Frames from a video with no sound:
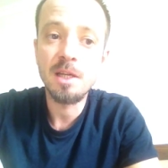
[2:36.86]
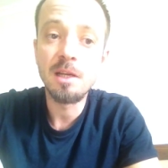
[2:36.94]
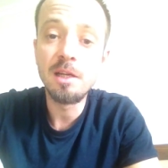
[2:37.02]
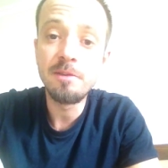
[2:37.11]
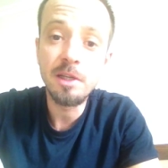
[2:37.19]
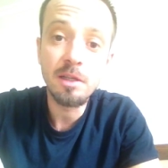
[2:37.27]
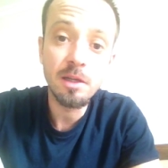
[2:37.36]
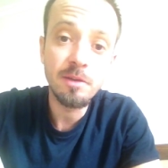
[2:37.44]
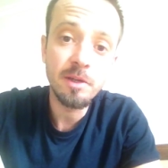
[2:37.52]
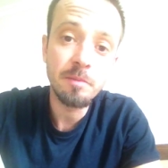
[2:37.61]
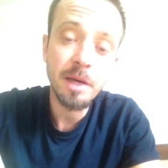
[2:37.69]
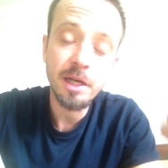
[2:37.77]
living
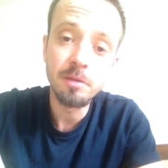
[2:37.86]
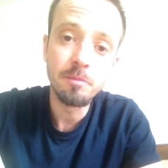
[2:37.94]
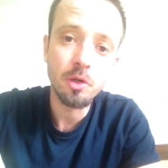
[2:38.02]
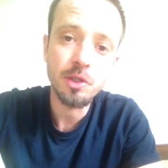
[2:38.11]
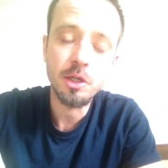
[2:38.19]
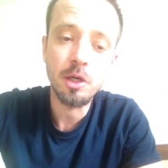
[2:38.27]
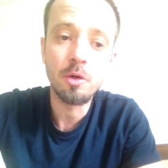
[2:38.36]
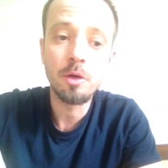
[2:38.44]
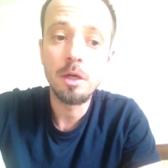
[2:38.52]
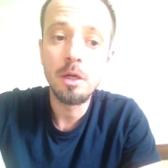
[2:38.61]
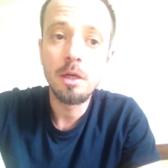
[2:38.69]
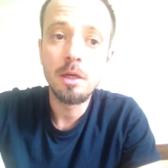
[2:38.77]
living back in Moscow
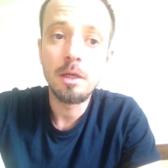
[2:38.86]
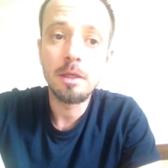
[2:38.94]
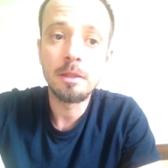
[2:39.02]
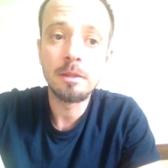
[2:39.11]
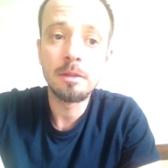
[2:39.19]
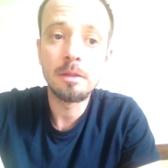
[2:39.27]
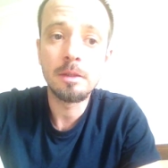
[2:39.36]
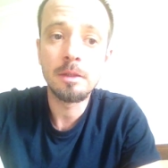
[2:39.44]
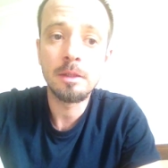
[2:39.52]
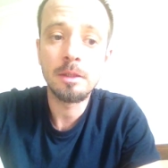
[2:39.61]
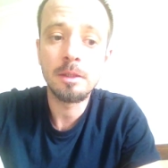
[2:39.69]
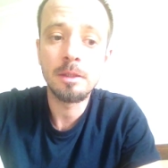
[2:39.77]
and
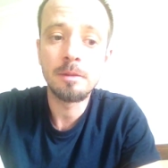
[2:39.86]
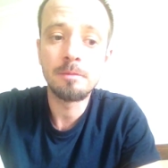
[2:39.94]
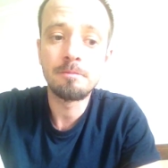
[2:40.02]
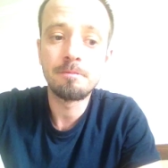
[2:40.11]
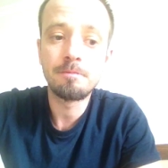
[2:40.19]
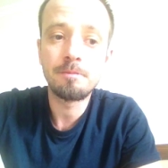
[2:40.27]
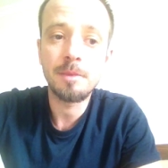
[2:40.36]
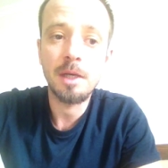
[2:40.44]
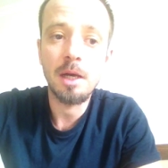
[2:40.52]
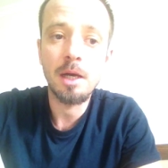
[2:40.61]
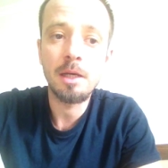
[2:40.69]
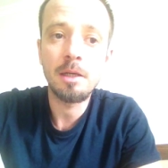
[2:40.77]

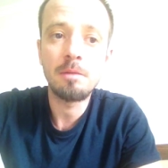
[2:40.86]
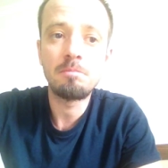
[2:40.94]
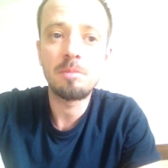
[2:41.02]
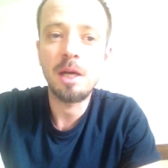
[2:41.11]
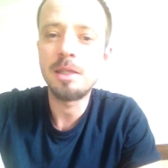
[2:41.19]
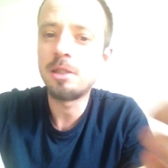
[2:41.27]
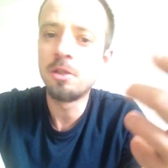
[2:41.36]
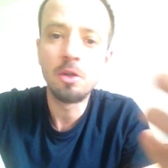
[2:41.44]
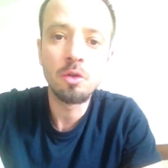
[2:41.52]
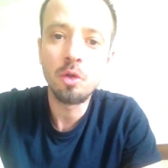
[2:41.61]
uh, I I did not